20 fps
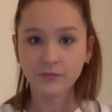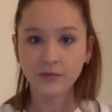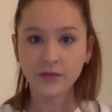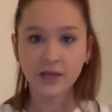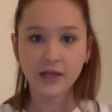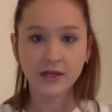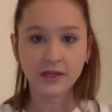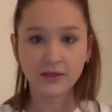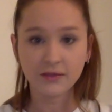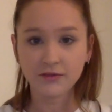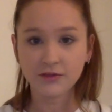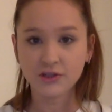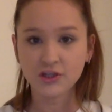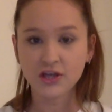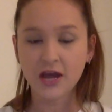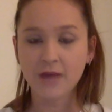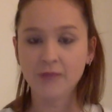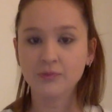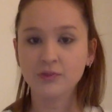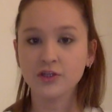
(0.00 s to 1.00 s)
any of the
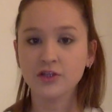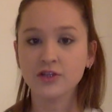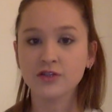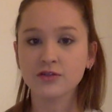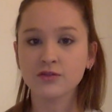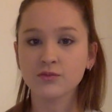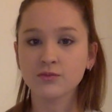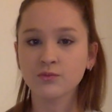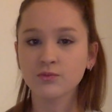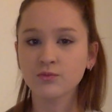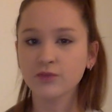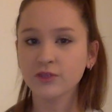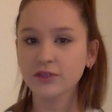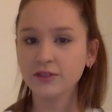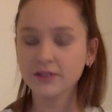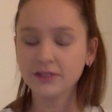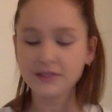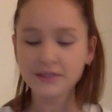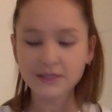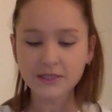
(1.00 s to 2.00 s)
chapters
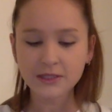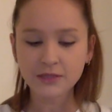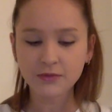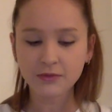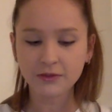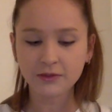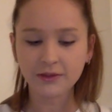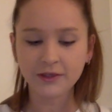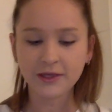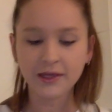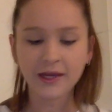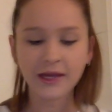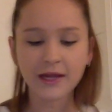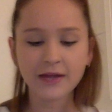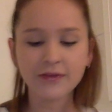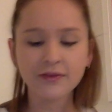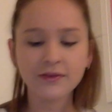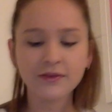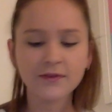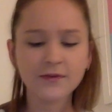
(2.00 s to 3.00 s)
really secretly,
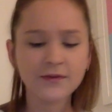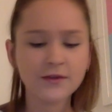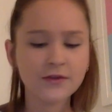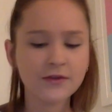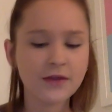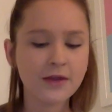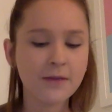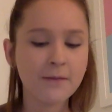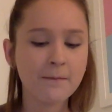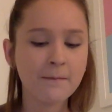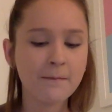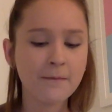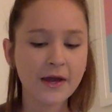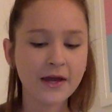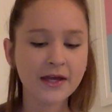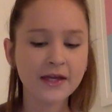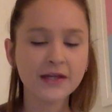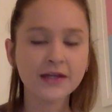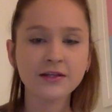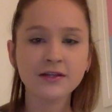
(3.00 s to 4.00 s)
and they
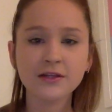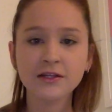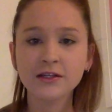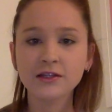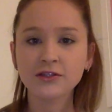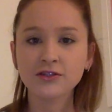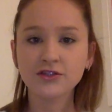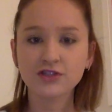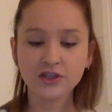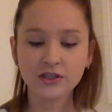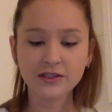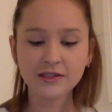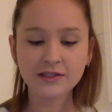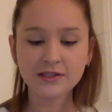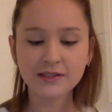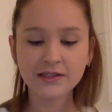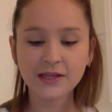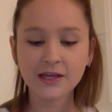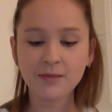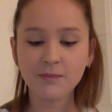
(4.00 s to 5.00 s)
might
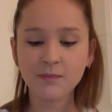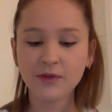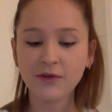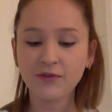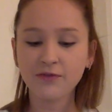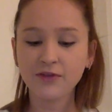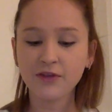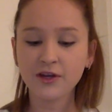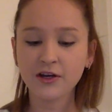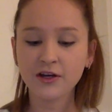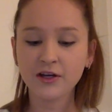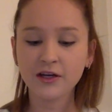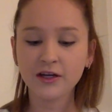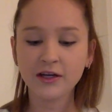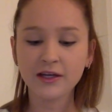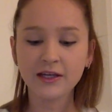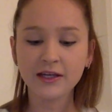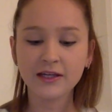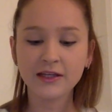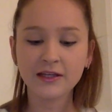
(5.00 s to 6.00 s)
just slip if they're
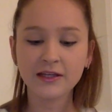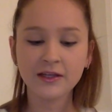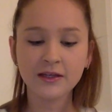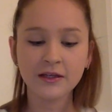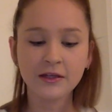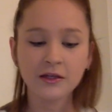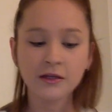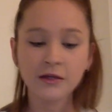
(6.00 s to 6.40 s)
in